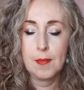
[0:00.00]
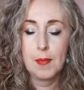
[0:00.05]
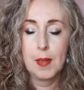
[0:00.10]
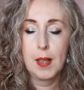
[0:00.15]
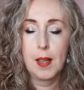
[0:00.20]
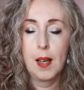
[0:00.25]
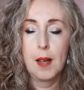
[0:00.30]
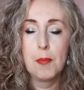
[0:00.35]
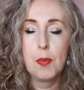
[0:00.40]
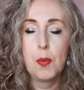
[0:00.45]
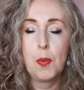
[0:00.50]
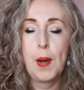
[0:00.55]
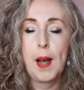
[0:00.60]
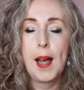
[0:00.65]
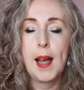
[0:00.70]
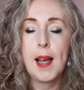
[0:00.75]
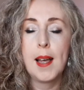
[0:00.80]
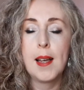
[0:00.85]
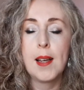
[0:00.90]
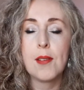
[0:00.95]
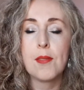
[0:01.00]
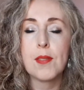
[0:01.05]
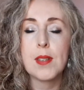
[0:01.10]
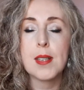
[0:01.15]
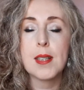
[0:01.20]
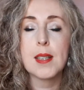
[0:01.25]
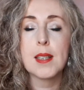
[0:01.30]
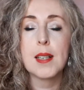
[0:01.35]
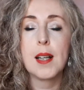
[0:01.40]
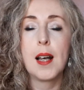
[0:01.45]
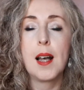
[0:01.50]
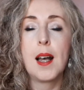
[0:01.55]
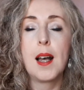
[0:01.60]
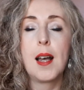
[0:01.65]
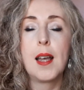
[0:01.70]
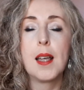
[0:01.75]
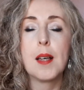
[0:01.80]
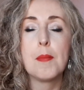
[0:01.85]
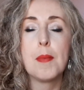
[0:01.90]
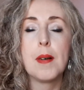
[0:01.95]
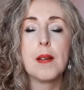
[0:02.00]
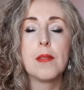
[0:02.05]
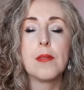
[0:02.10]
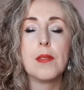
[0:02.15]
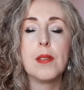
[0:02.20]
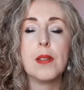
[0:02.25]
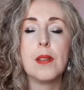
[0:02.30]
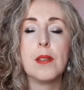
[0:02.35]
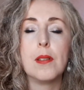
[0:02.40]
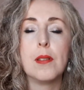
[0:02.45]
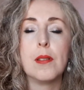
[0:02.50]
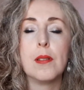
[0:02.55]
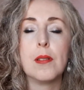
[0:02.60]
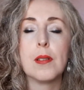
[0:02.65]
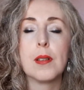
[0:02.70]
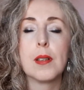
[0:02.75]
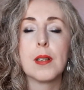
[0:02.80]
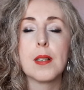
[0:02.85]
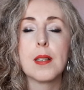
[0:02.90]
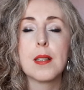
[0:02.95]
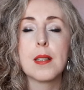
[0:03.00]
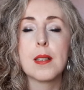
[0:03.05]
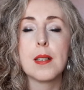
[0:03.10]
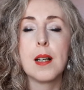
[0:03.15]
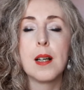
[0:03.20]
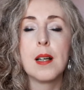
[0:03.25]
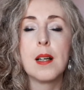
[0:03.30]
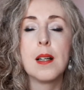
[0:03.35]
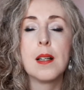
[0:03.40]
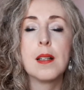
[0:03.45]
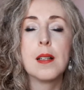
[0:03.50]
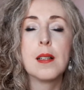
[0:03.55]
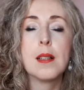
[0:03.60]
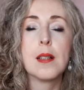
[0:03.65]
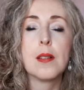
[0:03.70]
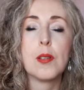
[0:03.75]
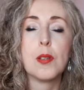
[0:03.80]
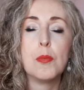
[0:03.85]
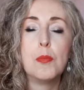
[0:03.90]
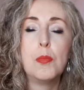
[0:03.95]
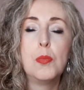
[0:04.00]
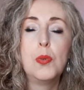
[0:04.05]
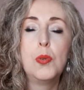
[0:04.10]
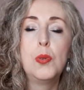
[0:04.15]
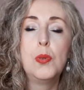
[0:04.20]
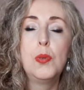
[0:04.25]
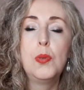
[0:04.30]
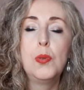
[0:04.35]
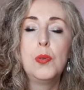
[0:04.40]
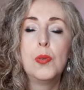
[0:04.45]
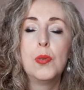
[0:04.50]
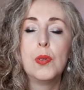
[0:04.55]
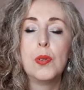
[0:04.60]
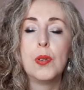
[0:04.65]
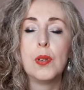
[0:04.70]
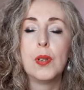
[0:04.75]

become aware of the sky above you, the sun and the moon,